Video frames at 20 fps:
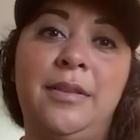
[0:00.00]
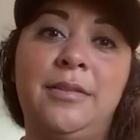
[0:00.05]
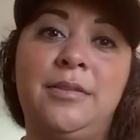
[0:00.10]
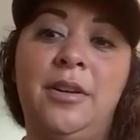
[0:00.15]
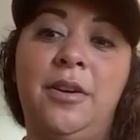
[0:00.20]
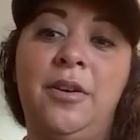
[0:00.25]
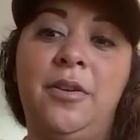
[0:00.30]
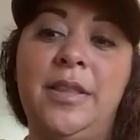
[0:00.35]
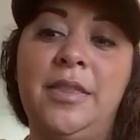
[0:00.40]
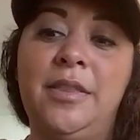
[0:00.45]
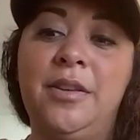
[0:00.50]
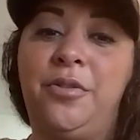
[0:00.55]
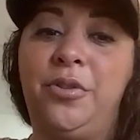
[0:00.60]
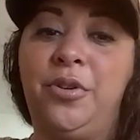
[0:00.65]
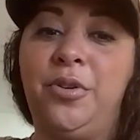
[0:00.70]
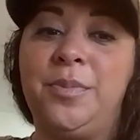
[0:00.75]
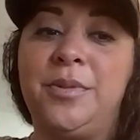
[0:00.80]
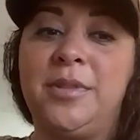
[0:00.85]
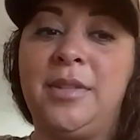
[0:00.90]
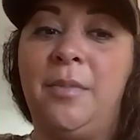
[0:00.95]
So in the
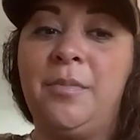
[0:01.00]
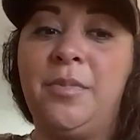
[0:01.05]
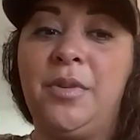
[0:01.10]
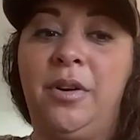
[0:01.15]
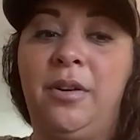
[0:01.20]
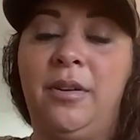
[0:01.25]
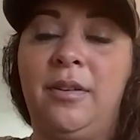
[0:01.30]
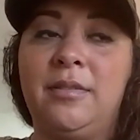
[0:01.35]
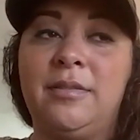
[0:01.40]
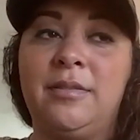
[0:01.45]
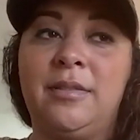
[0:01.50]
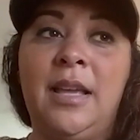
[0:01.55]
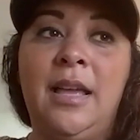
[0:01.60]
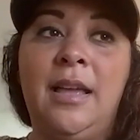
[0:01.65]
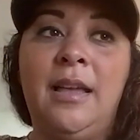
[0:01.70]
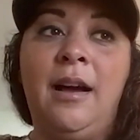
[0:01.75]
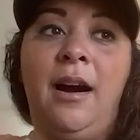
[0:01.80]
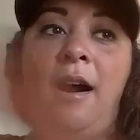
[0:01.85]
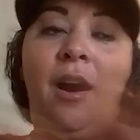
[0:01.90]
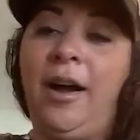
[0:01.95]
group, some girls
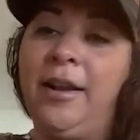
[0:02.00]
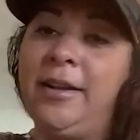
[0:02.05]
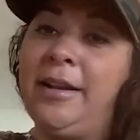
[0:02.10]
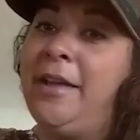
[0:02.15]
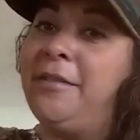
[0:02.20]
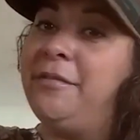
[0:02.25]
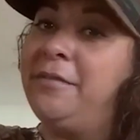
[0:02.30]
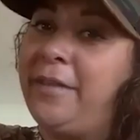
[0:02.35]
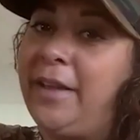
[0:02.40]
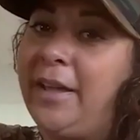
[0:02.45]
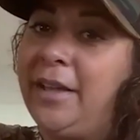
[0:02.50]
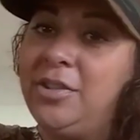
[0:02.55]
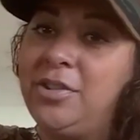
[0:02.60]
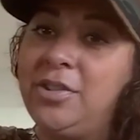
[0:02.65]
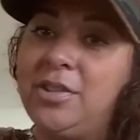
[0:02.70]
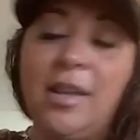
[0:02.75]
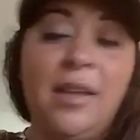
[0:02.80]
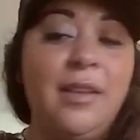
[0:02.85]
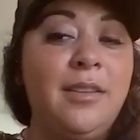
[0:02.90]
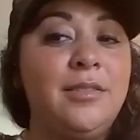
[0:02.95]
hunt and
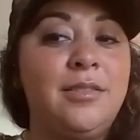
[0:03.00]
fish.